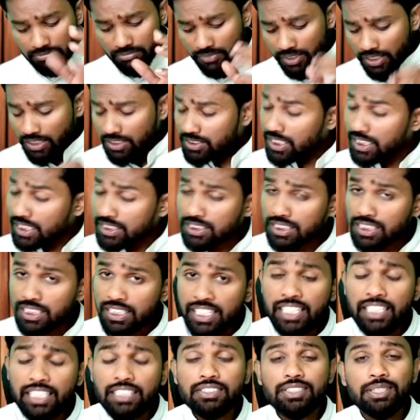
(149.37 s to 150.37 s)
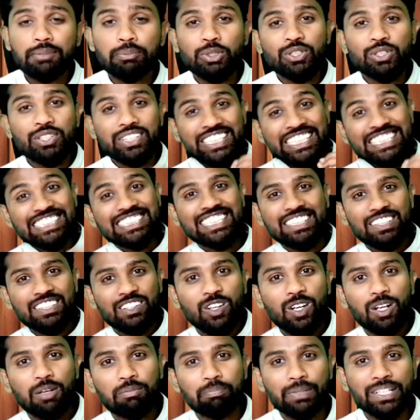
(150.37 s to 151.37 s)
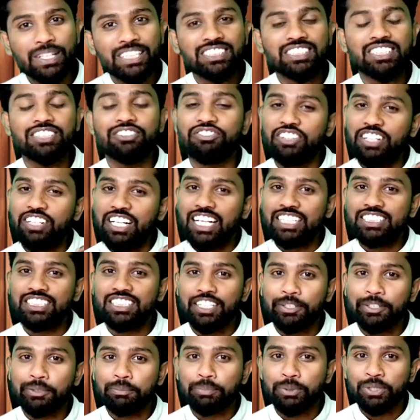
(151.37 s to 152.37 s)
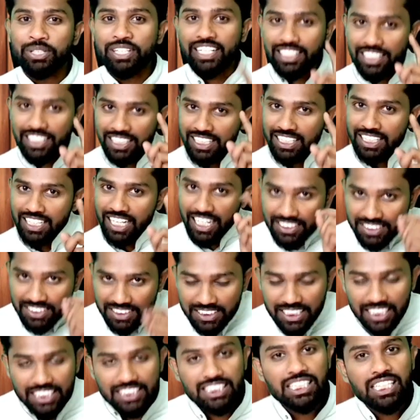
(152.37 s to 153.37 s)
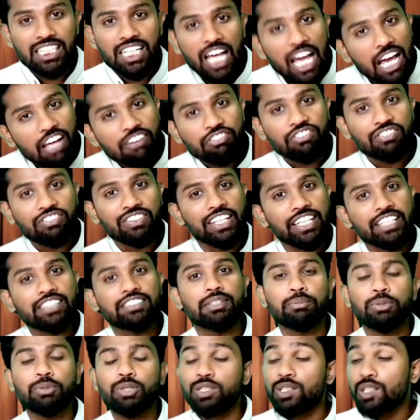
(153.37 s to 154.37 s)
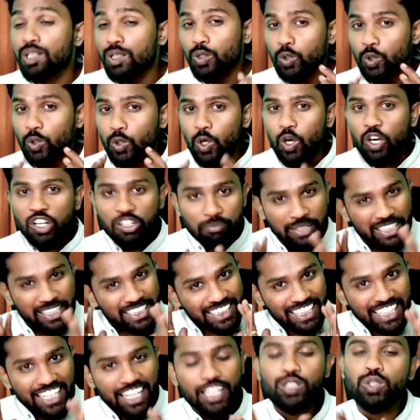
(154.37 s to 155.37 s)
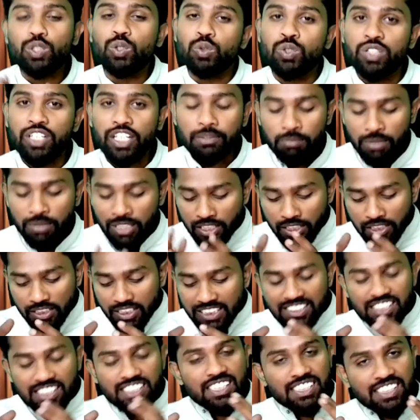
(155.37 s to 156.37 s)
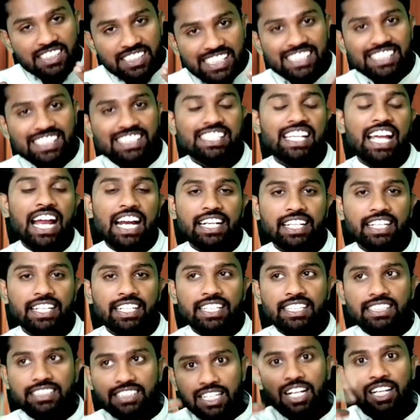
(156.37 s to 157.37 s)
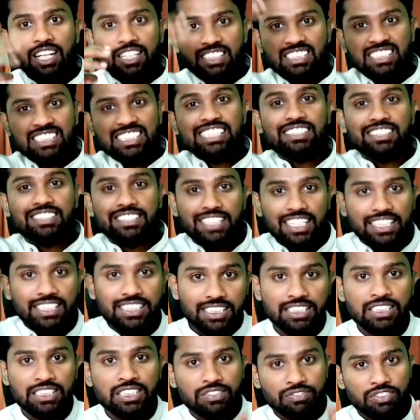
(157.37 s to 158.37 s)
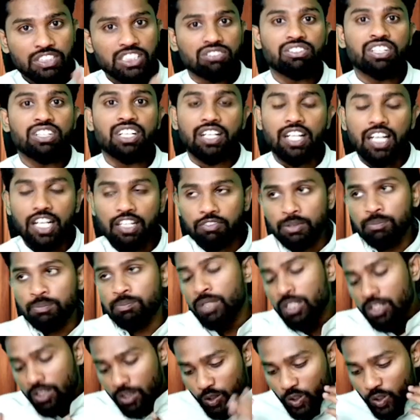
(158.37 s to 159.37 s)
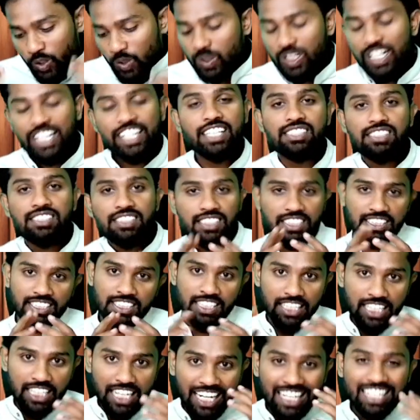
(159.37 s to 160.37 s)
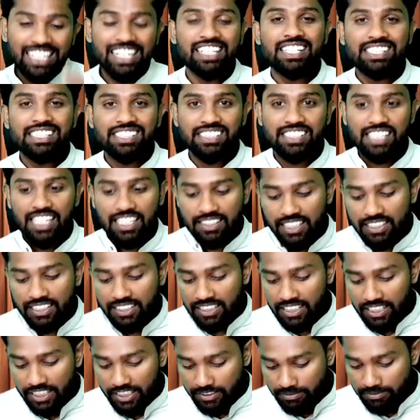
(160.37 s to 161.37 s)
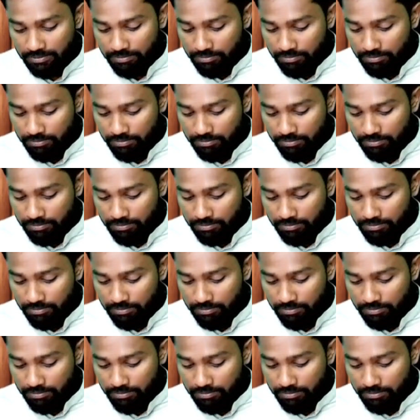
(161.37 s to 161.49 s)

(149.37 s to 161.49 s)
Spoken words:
Section E is about recent developments in financial reporting, and section F is about government accounting. These are the 6 categories or 6 sections which we are having. Now let us see and understand the trend.